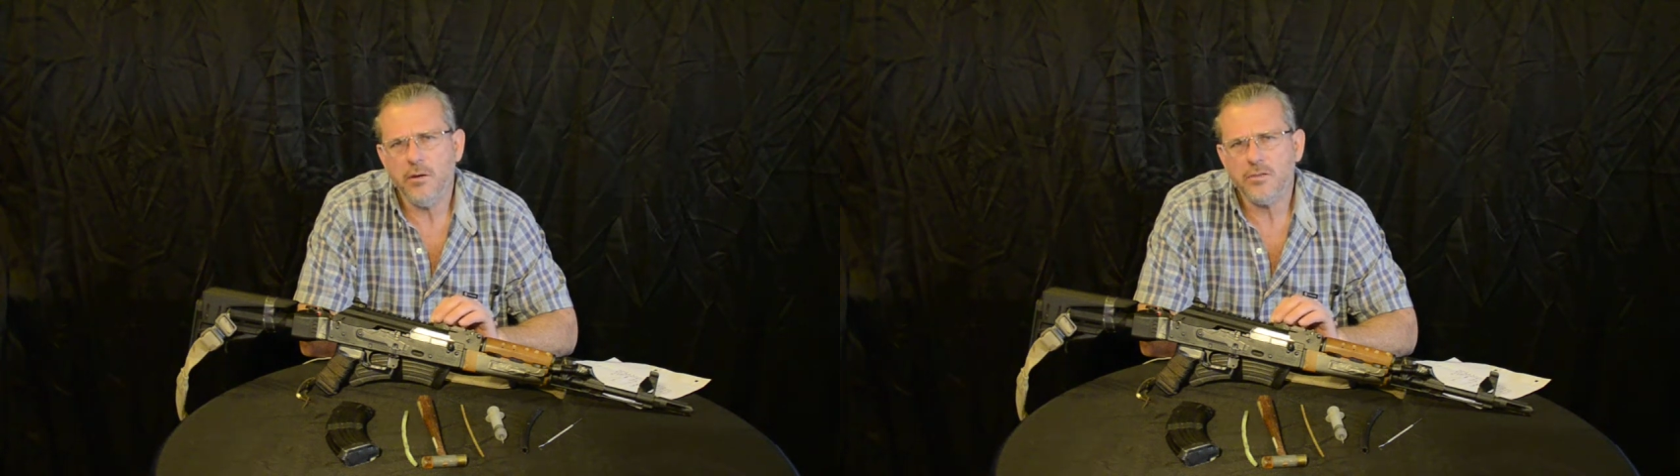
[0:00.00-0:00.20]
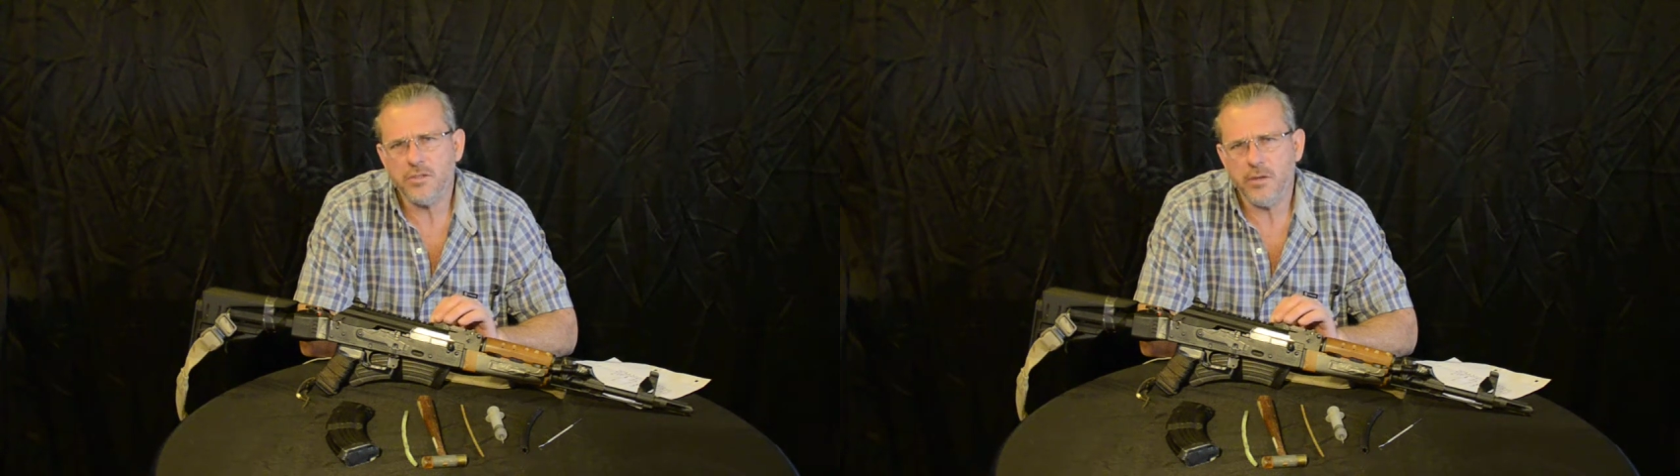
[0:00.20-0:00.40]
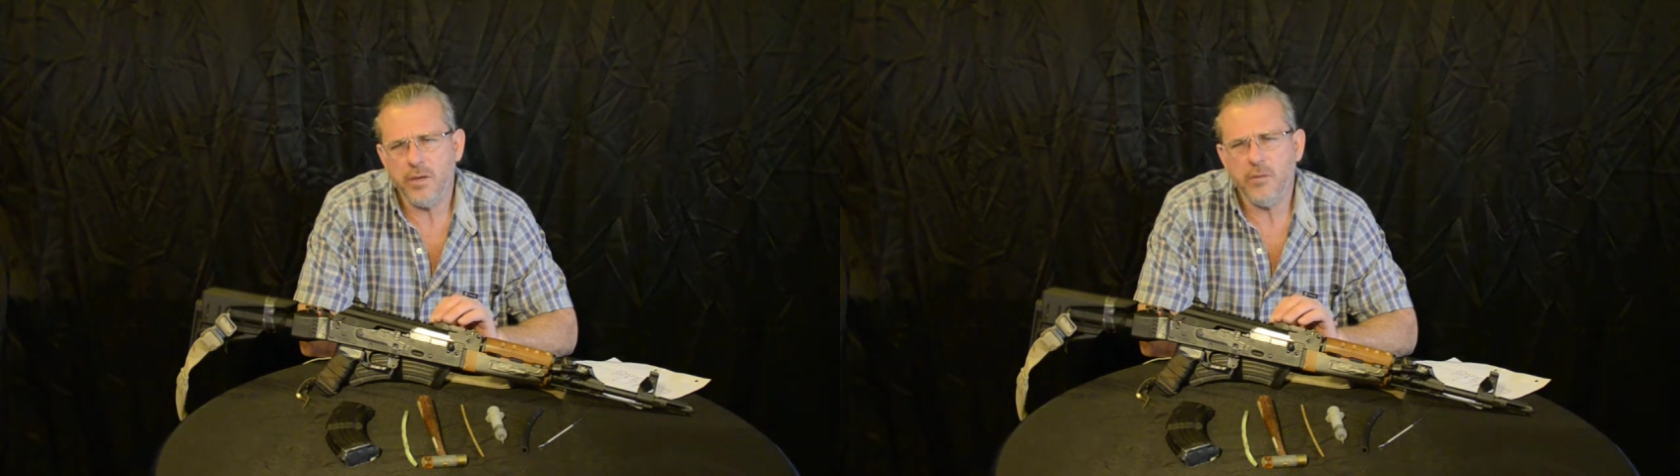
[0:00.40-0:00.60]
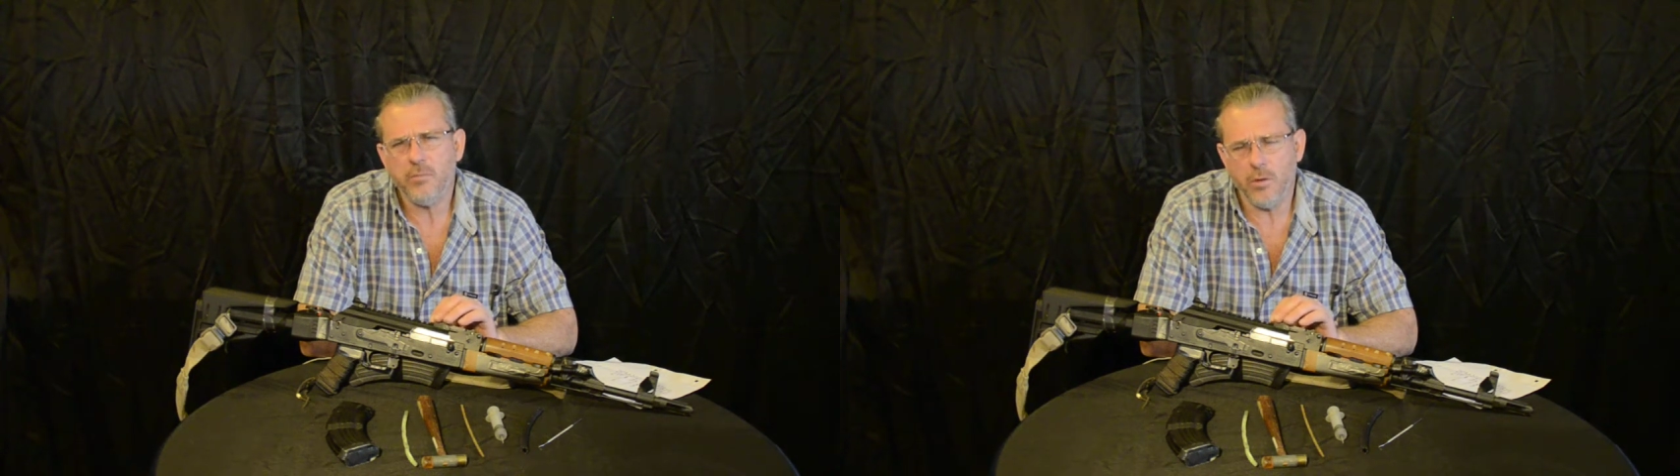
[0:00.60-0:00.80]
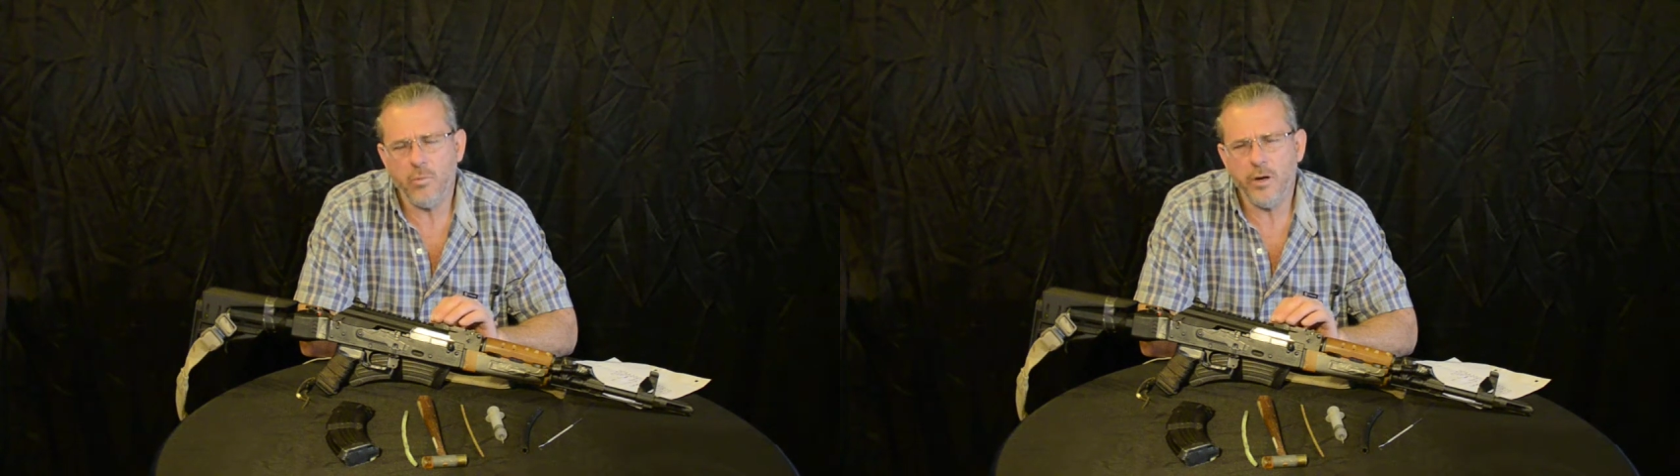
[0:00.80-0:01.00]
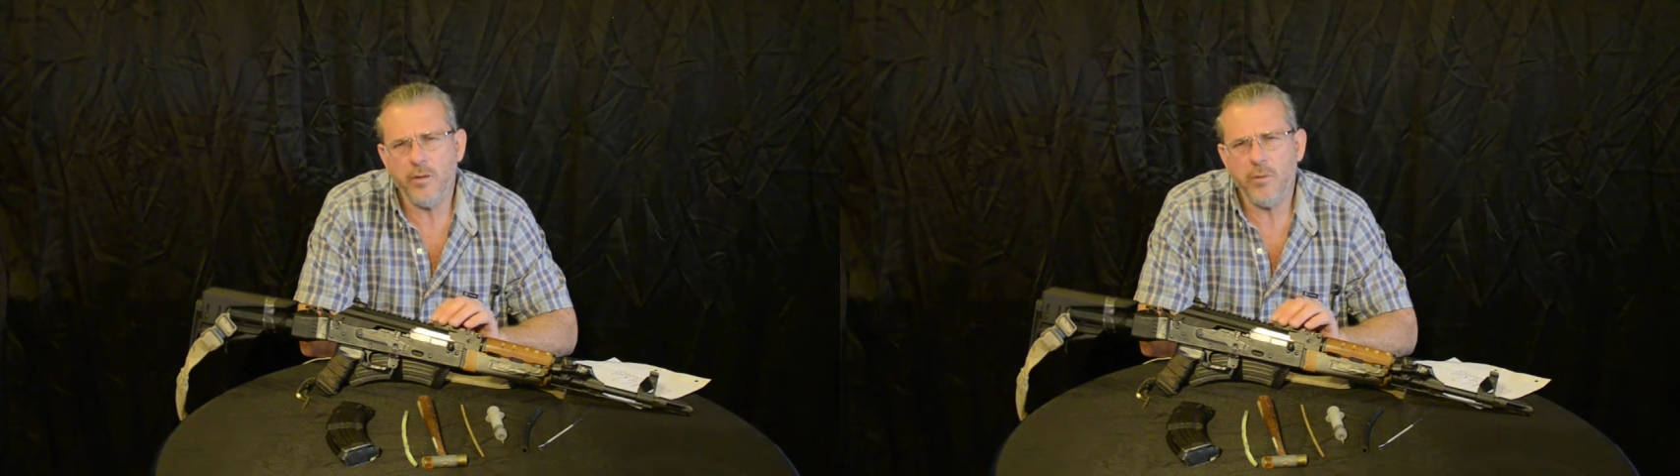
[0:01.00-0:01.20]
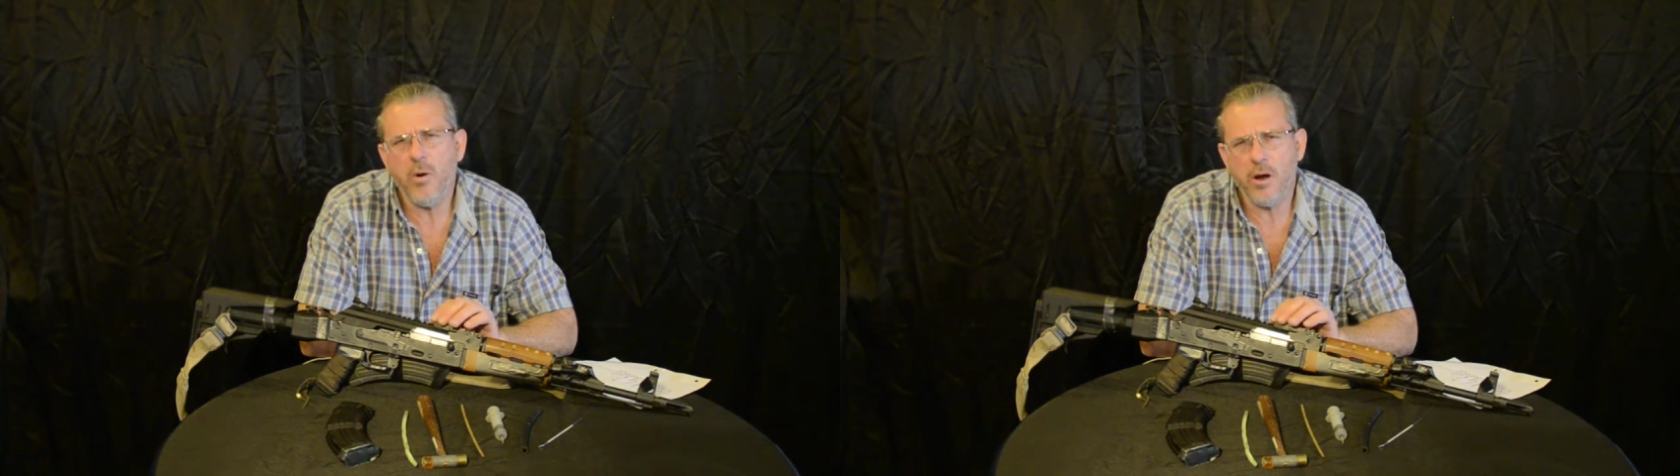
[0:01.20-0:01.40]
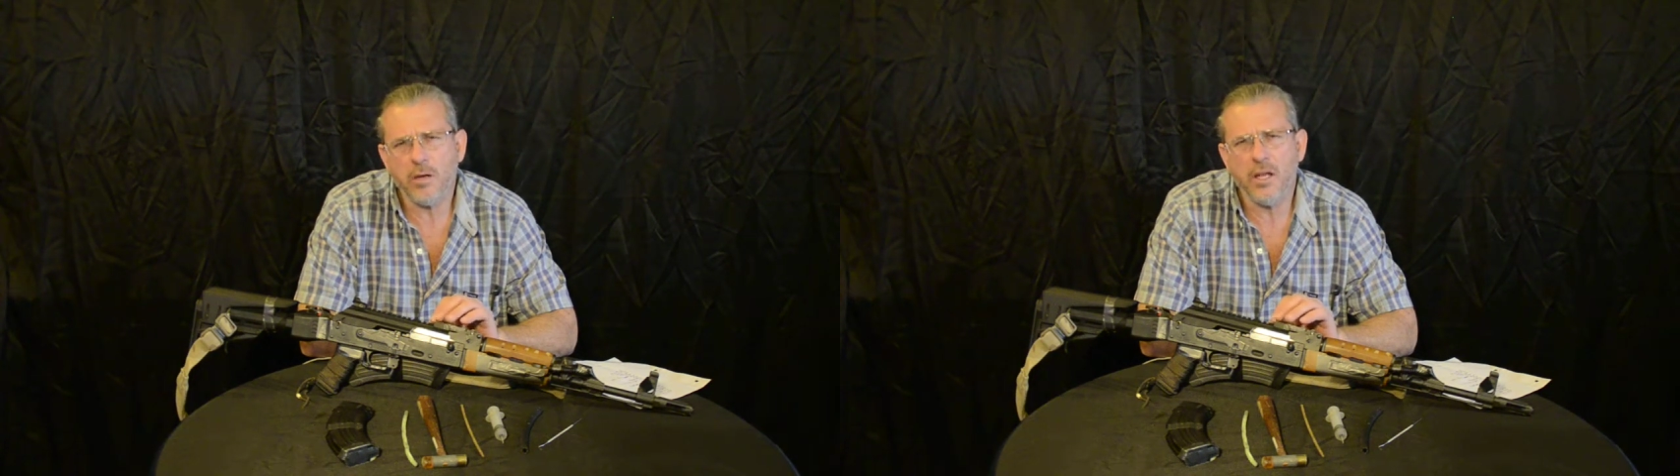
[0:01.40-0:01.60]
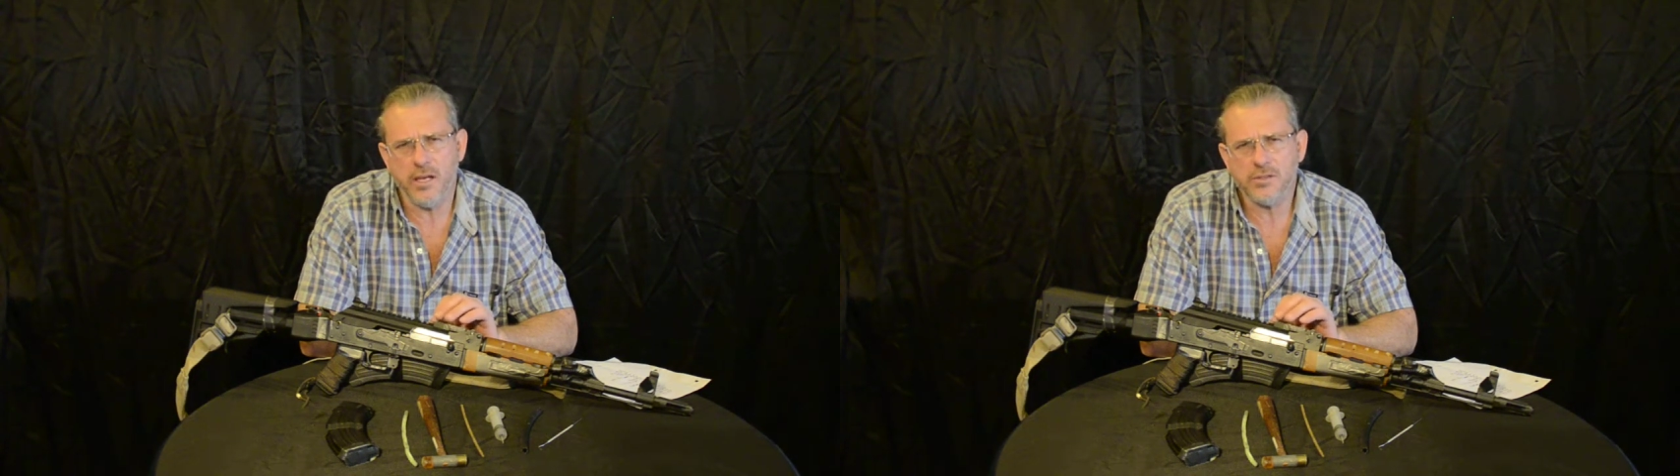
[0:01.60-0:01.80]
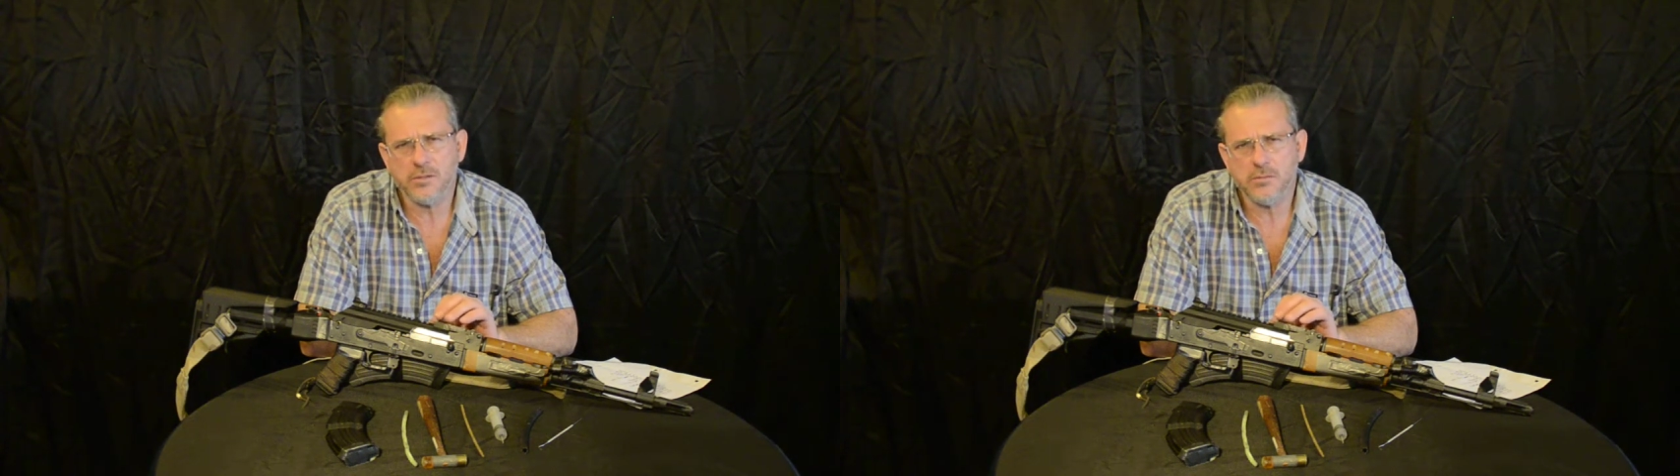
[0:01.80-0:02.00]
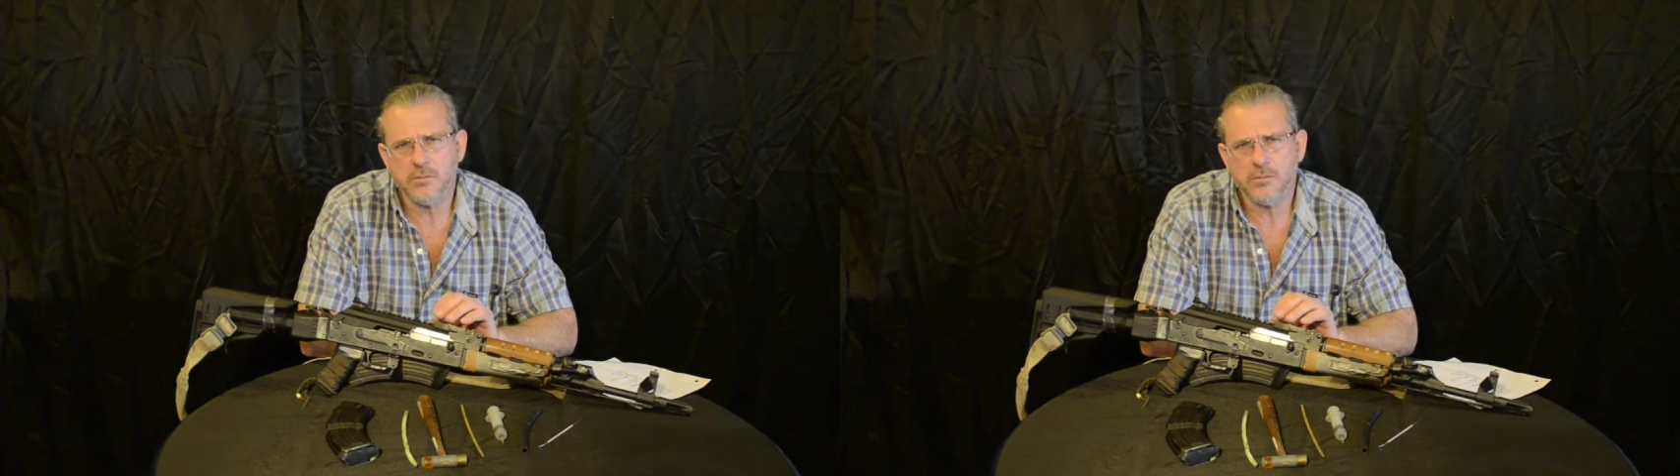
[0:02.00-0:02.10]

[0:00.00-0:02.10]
so a 1 MOA or less.